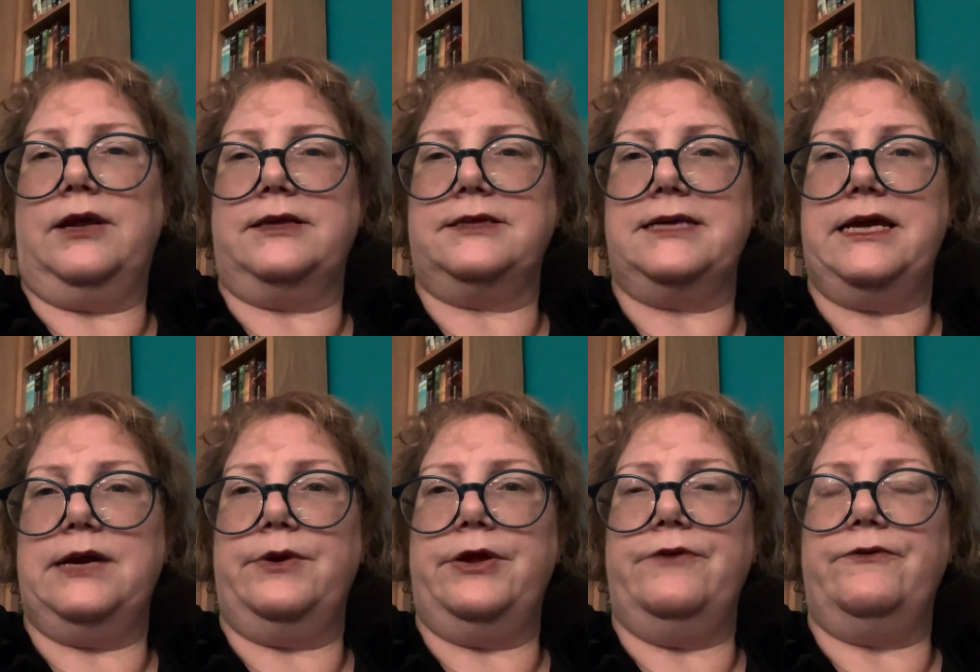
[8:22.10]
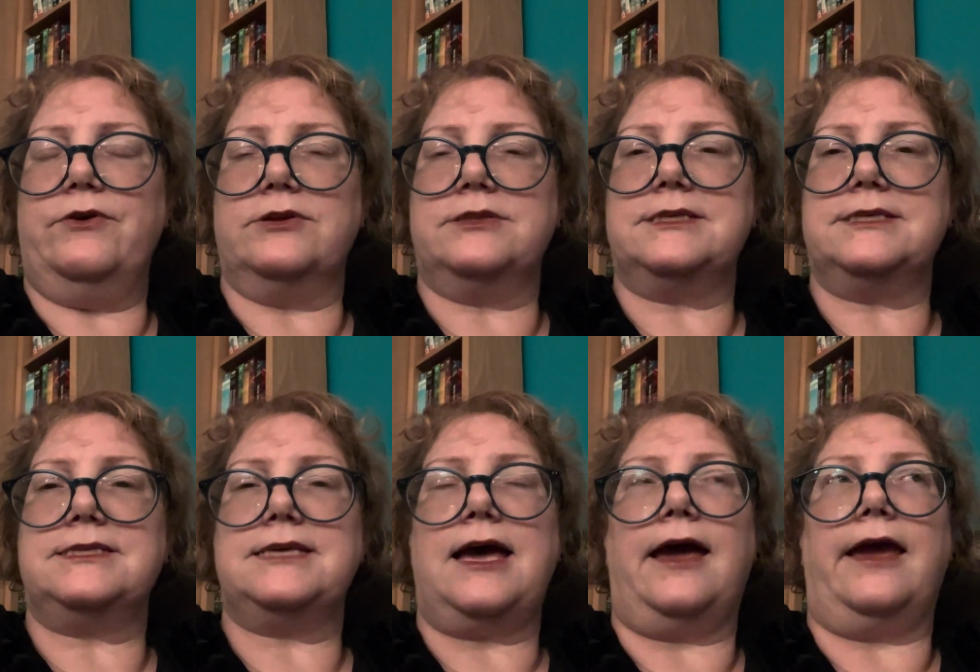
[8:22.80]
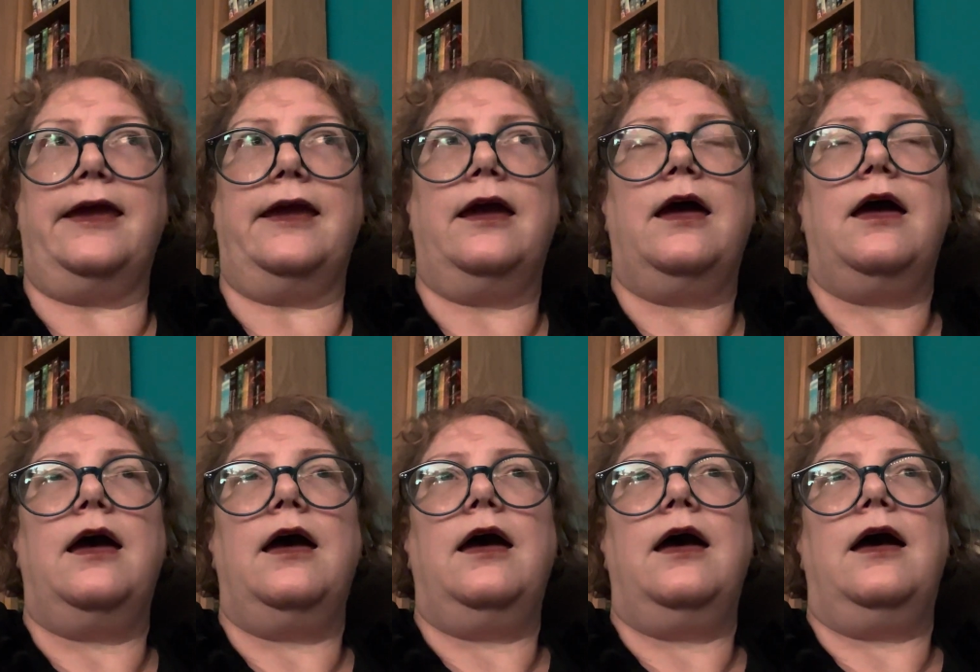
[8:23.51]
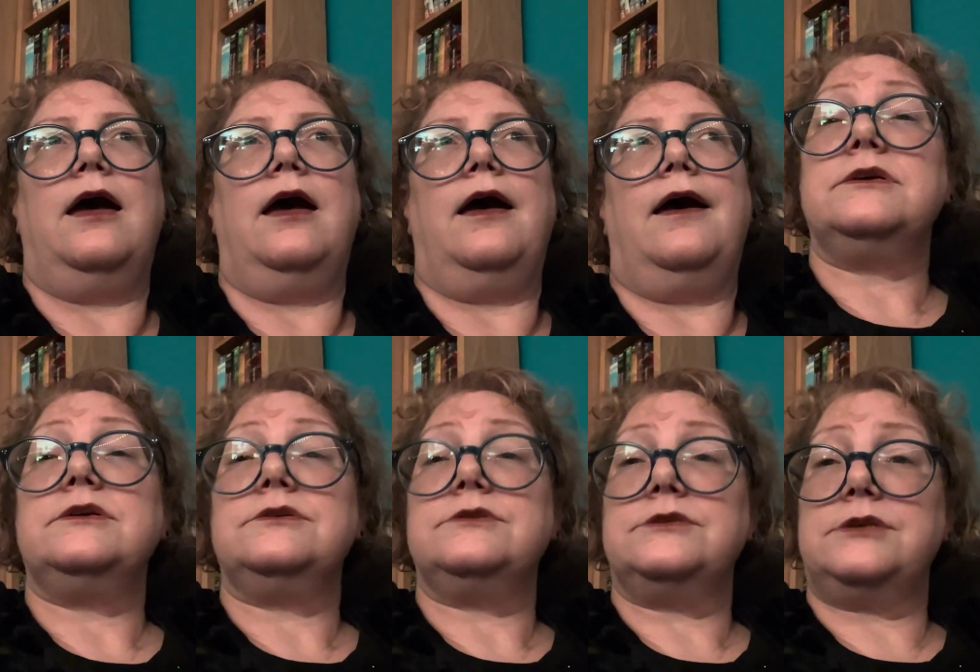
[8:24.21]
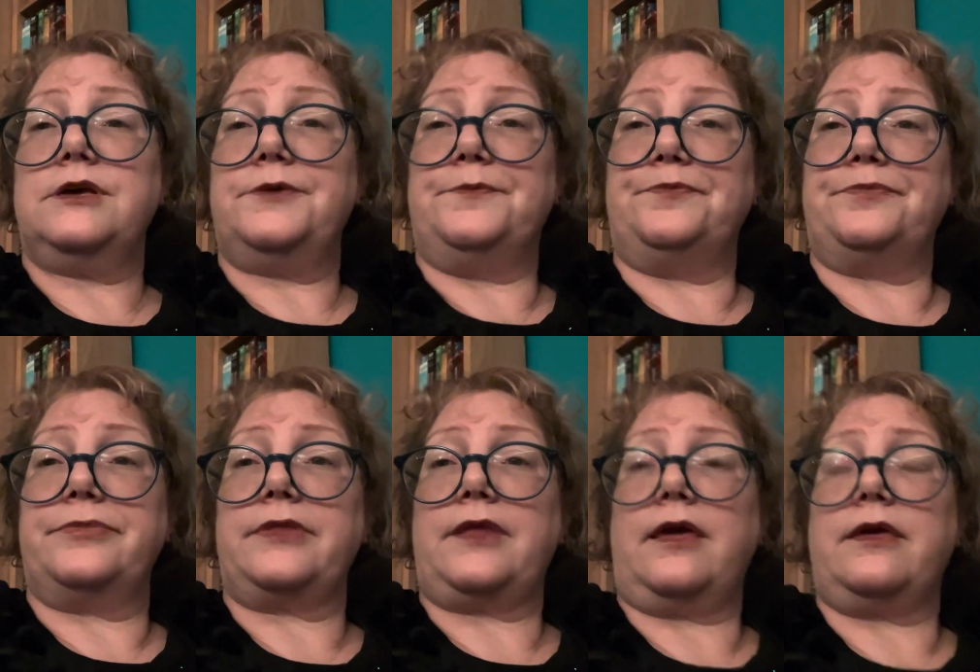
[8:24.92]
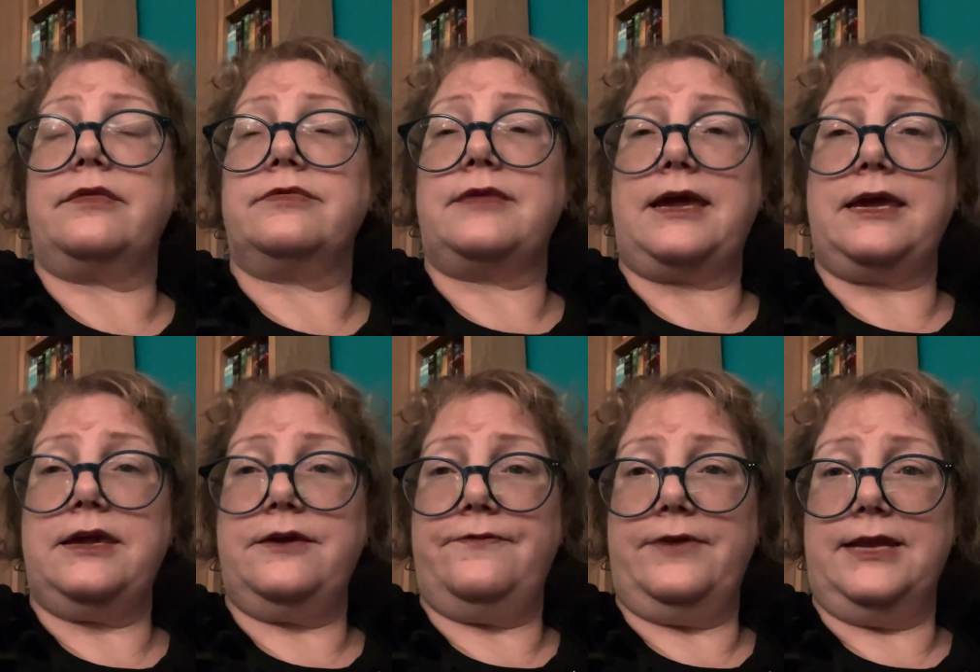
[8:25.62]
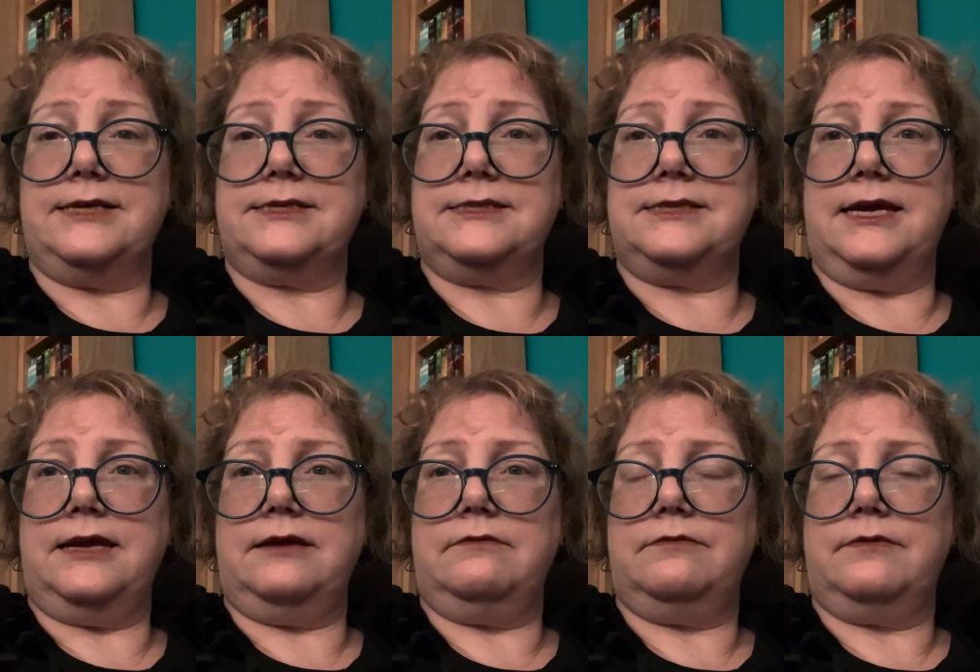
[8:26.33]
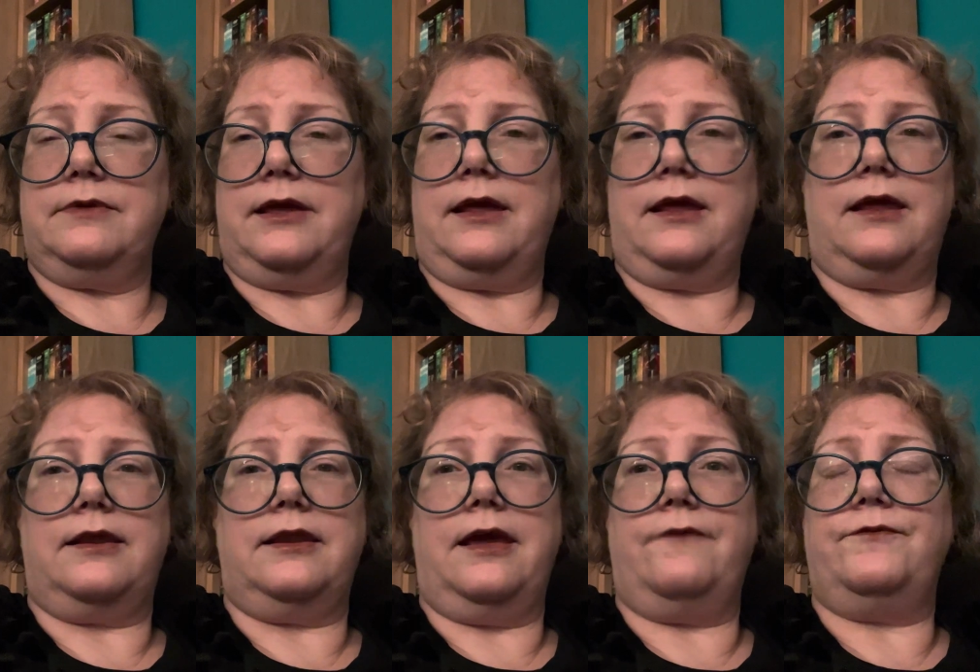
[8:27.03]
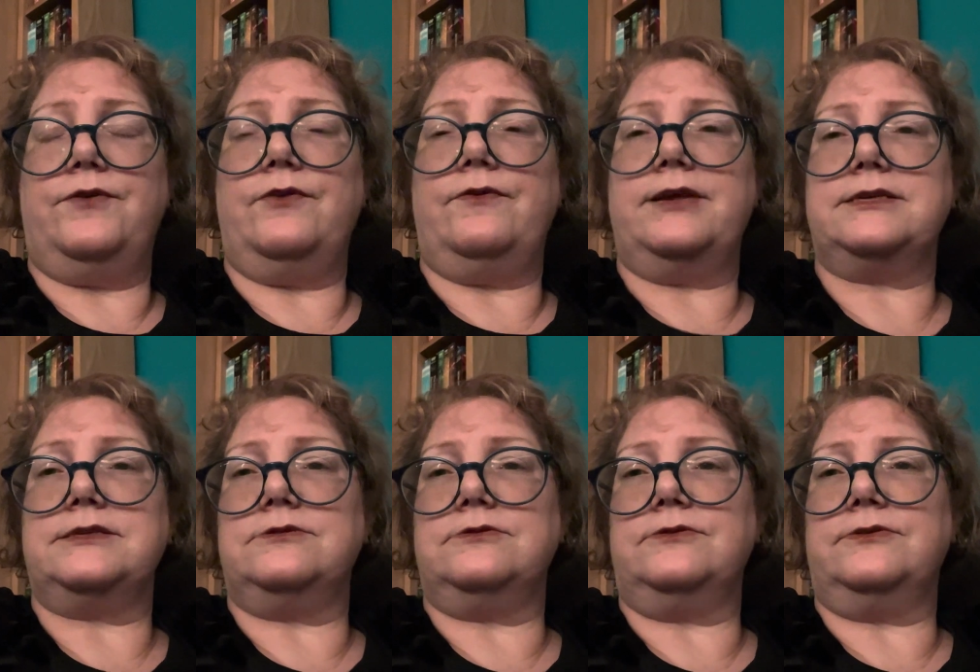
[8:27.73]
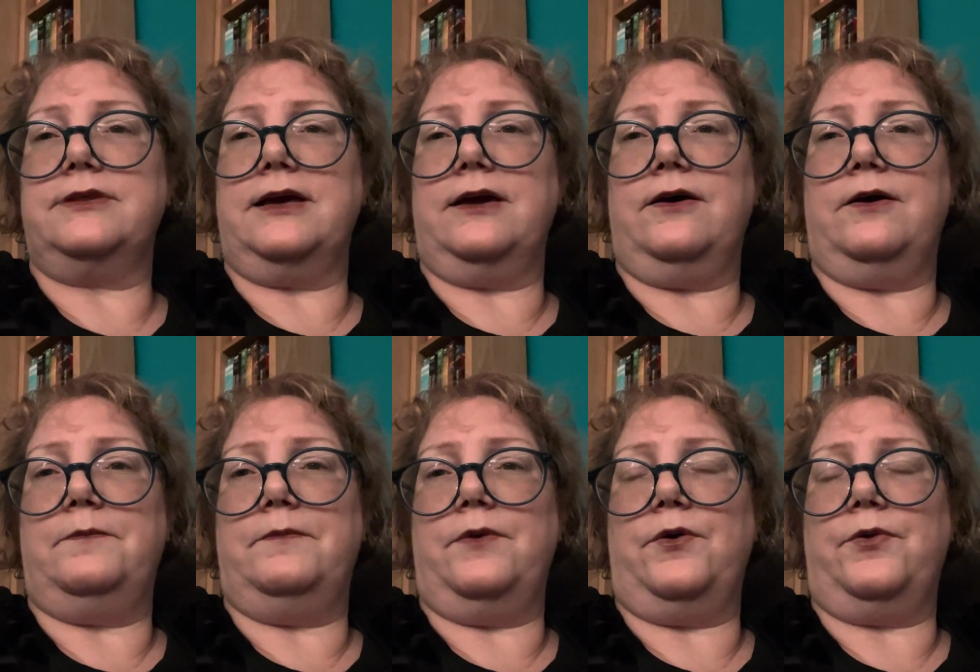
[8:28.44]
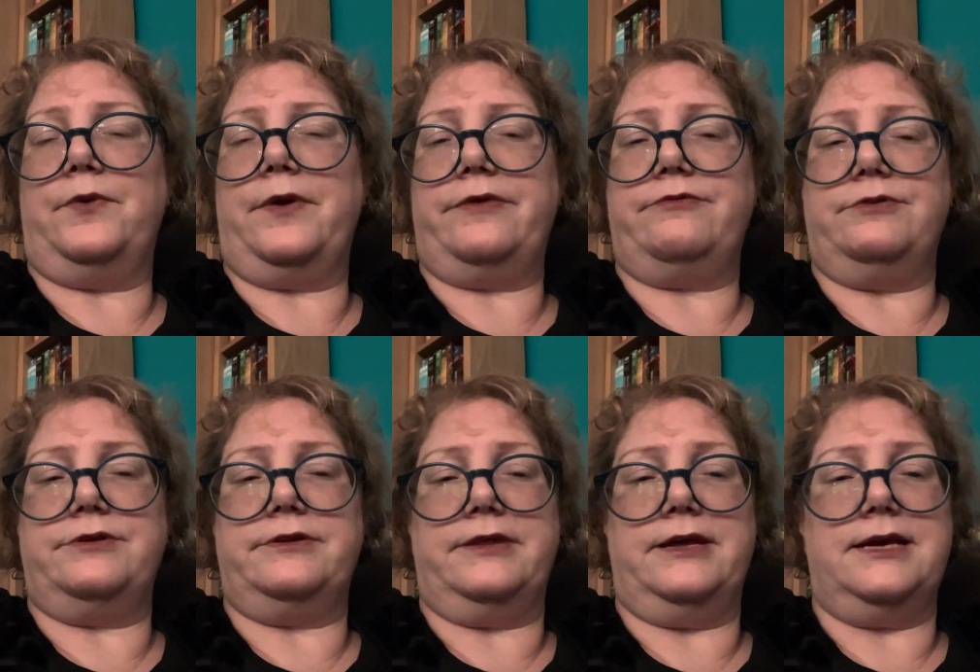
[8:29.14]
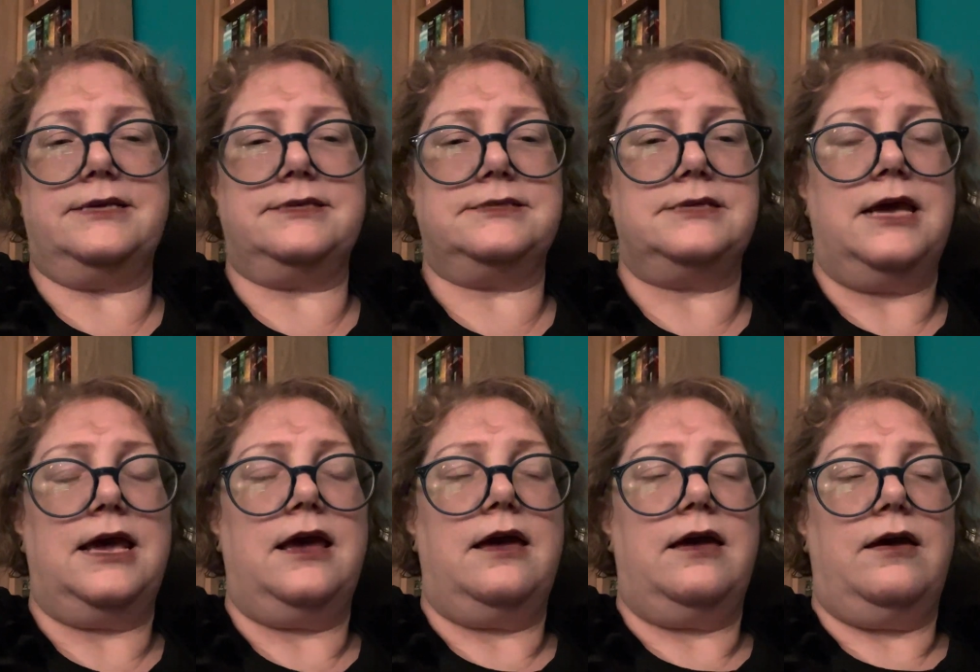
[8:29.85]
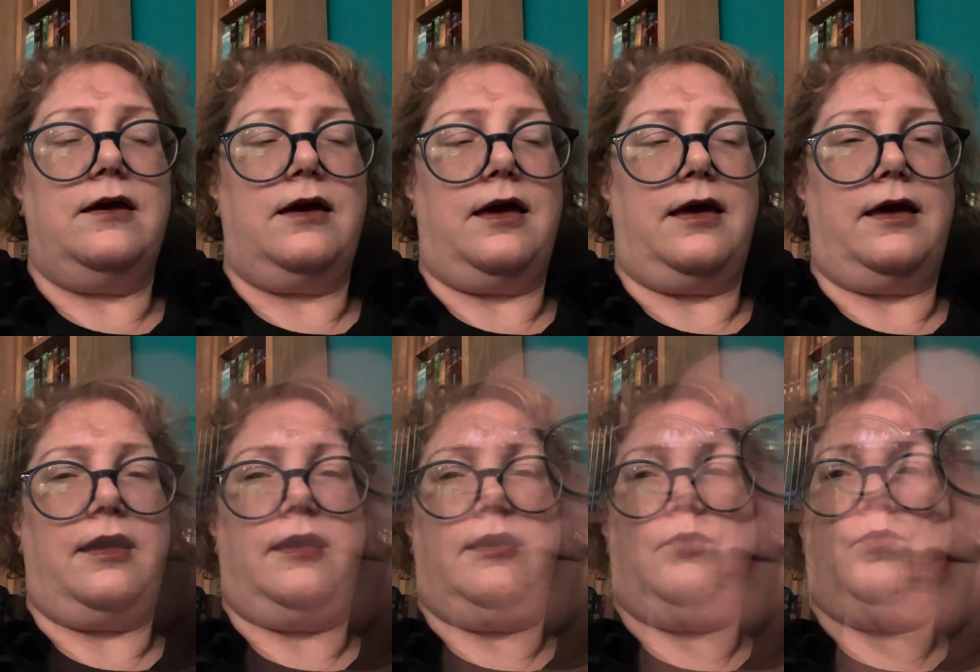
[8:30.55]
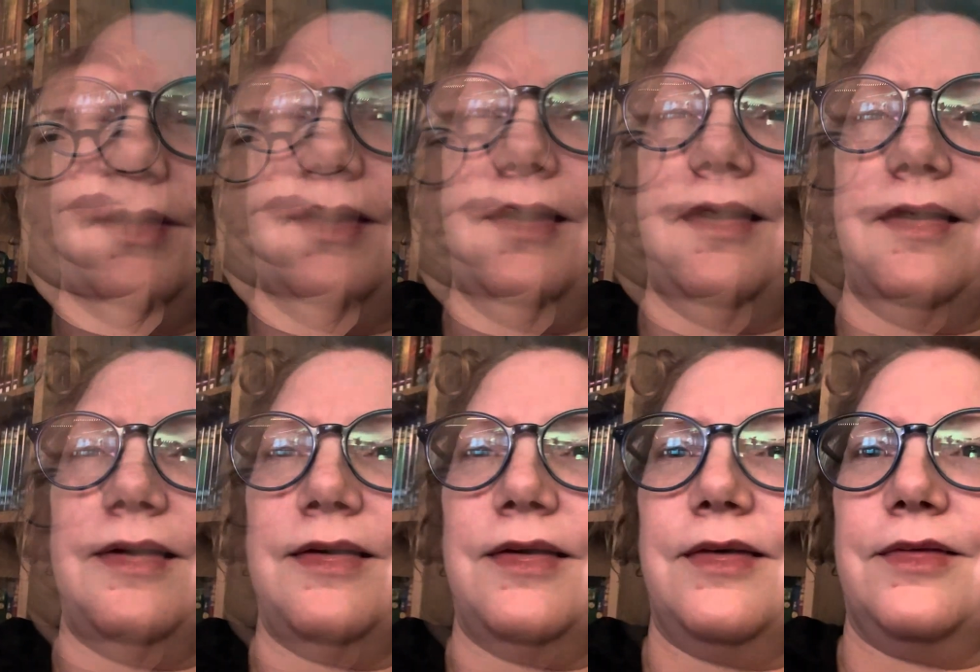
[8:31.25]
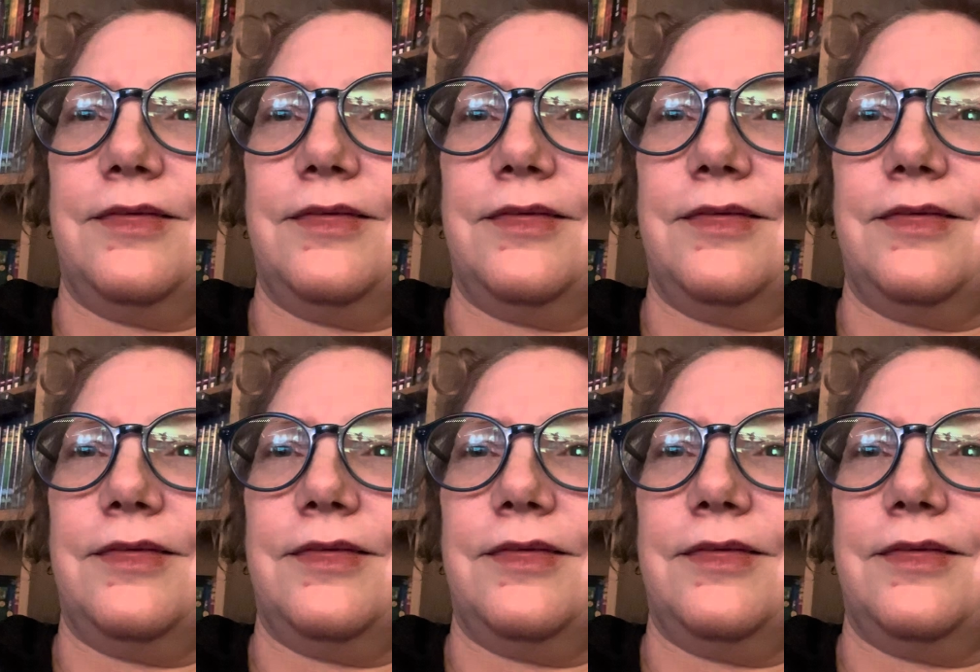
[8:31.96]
hear what you've got to say. So thank you for listening. And if you listened all the way through to this, well done.